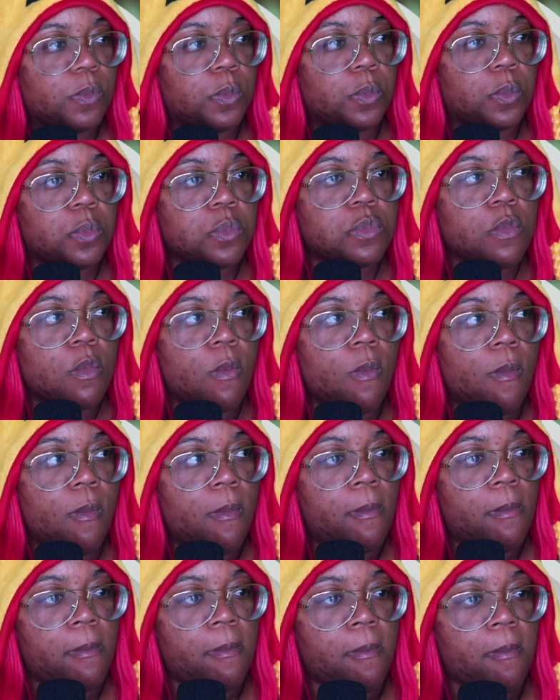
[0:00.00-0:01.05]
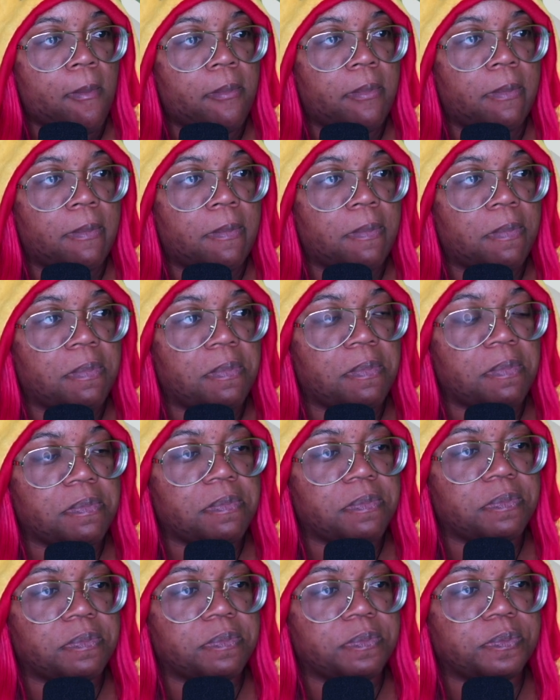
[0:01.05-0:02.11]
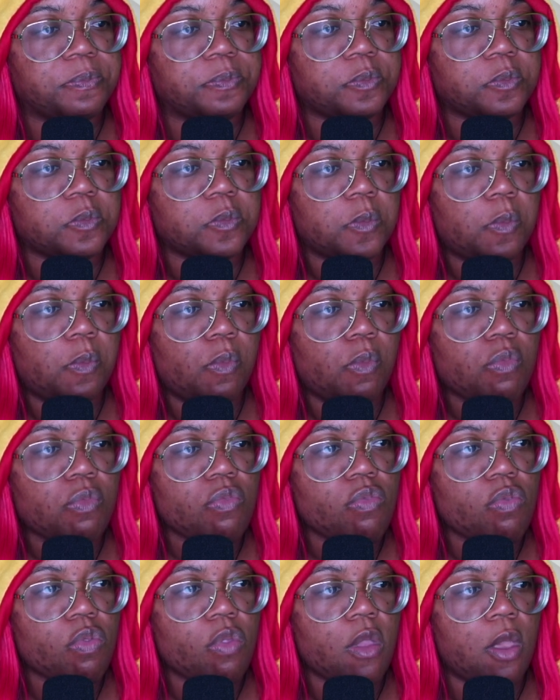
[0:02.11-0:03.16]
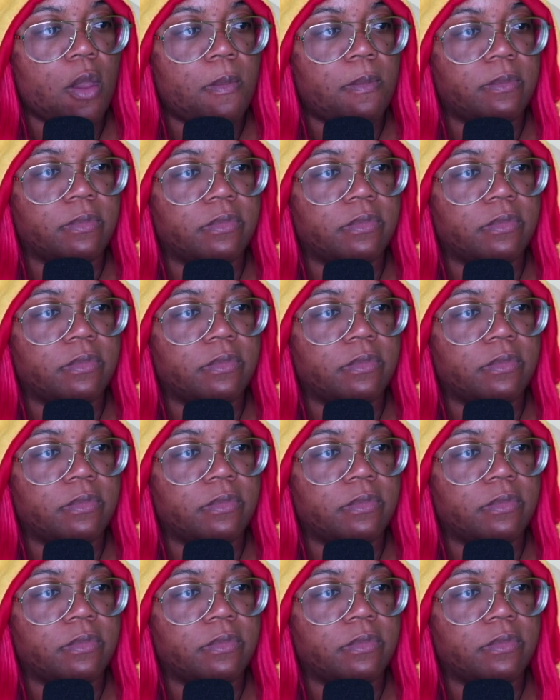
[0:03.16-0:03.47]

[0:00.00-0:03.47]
So how does this work? Do we remind Wally how much he owes,